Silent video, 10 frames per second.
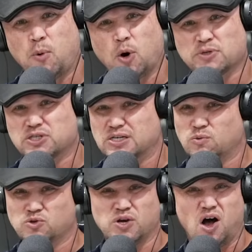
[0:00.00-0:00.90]

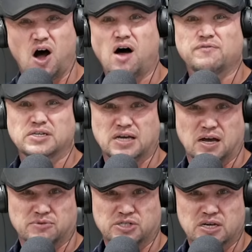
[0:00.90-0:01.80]
porpoising, which we
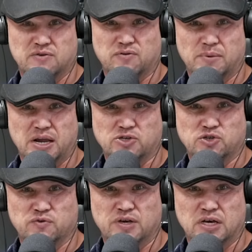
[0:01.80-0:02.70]
oftentimes see from an
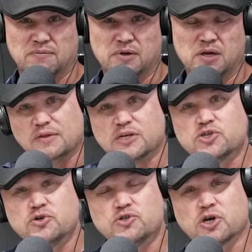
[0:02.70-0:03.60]
SUV. This
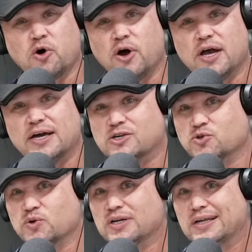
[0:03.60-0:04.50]
new Sequoia is
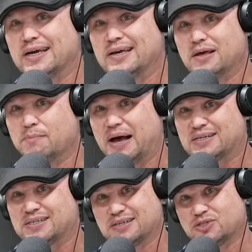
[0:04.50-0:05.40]
really the
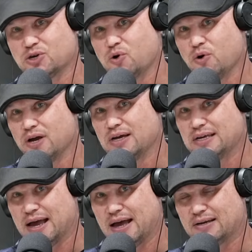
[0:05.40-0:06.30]
best Sequoia
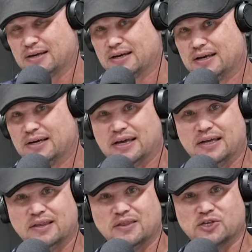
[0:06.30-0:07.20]
yet.
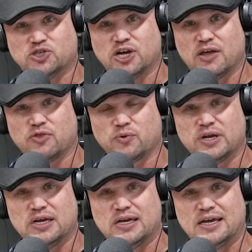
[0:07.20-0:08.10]
This Gen
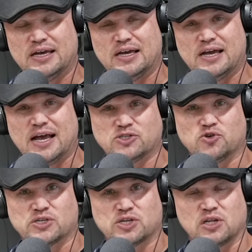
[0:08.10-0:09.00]
3 has
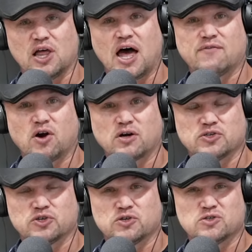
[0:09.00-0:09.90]
addressed a lot of our
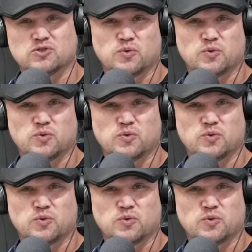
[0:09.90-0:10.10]
concerns